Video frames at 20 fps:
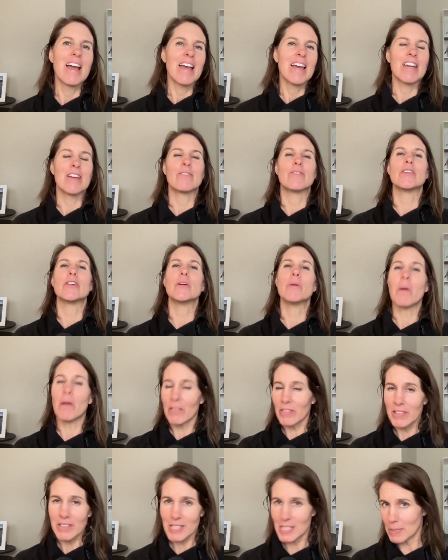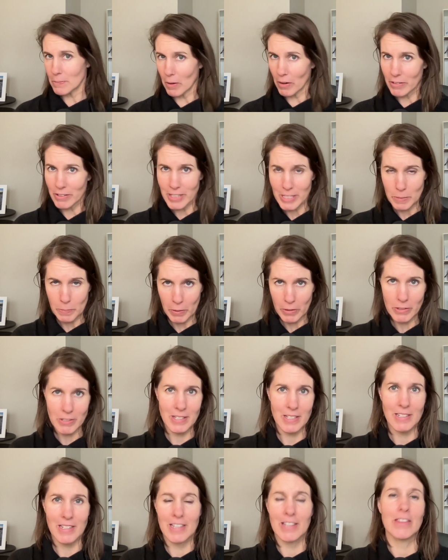If you are the smartest
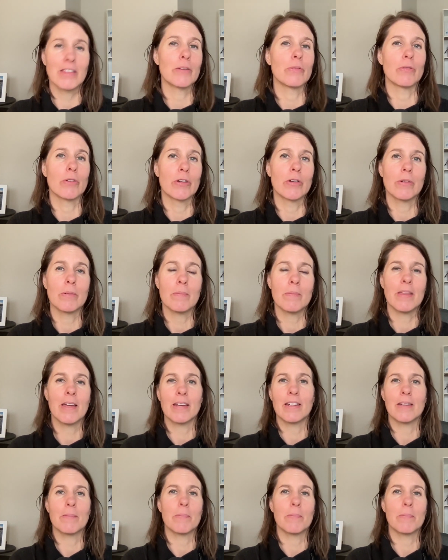person in the room, then